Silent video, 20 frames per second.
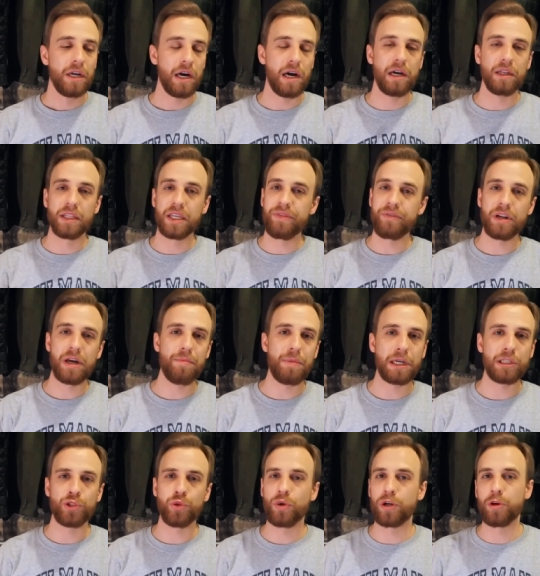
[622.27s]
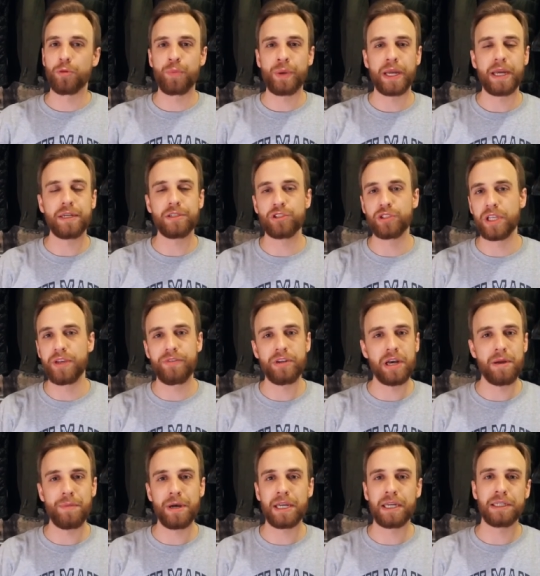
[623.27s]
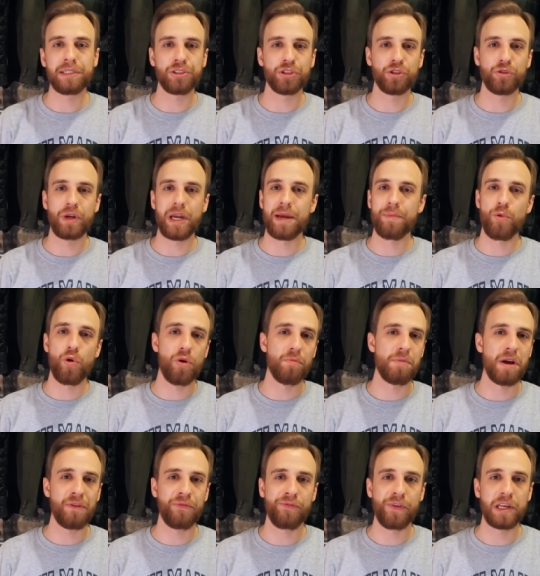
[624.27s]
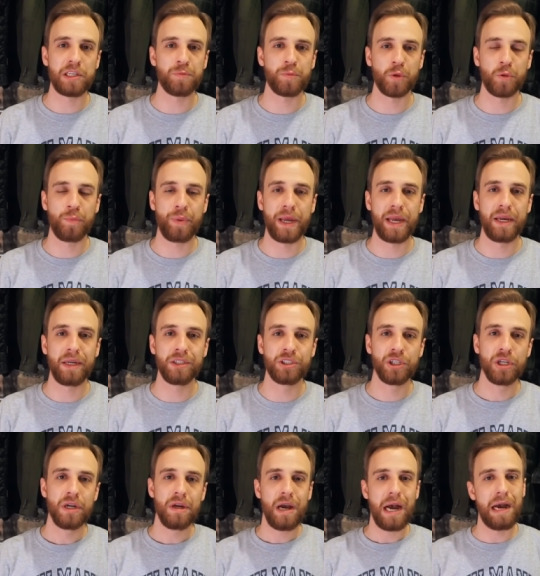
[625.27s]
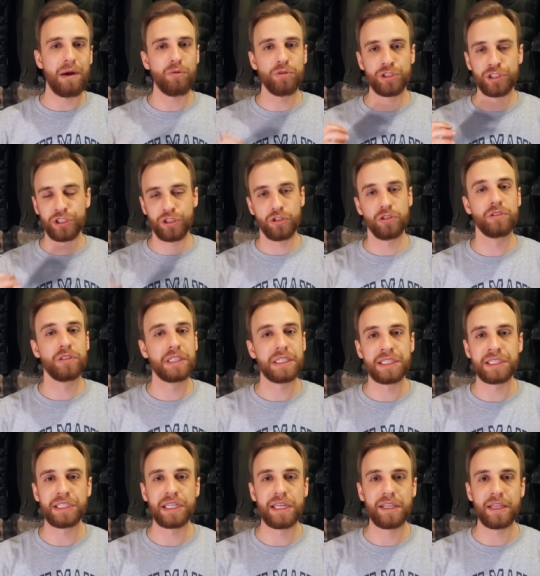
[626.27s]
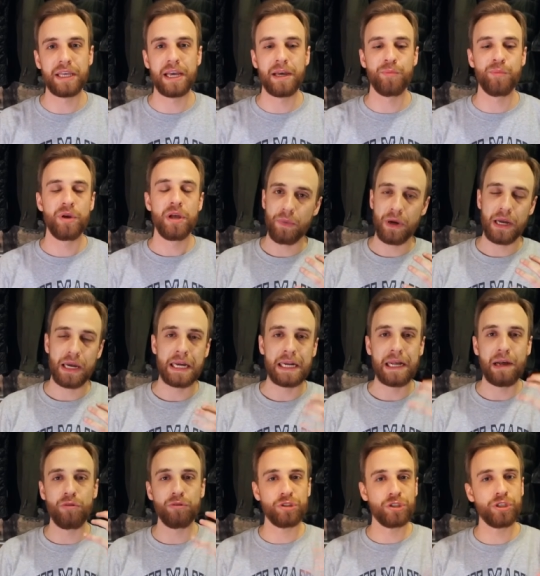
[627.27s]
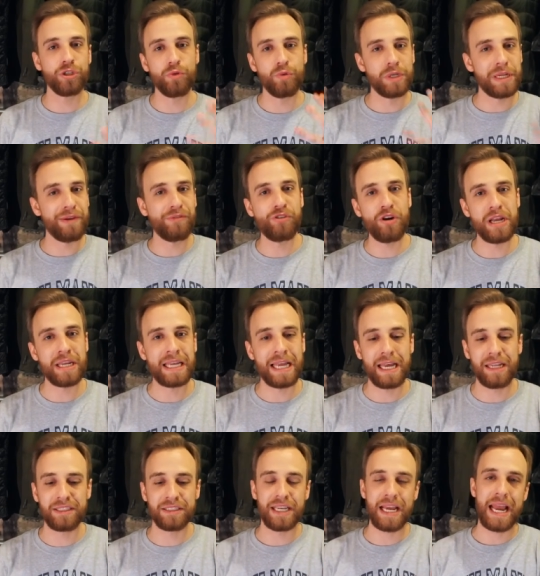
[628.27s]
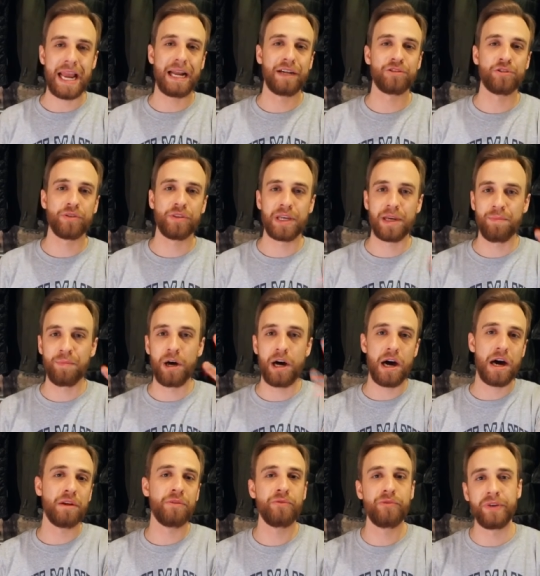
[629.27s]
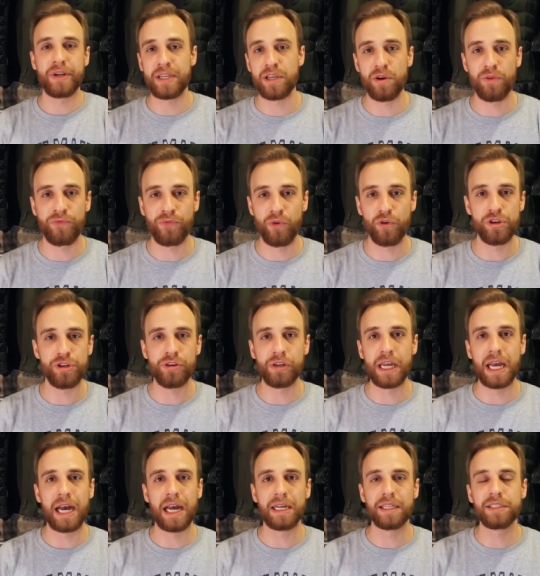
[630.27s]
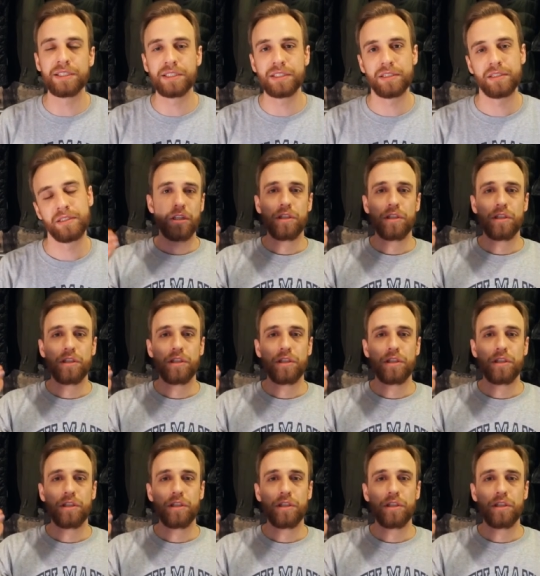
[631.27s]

Uh, leave it on my Twitter page, leave it on my Instagram or my Facebook page. I will certainly see them and I will do whatever I can to answer them on video for you guys.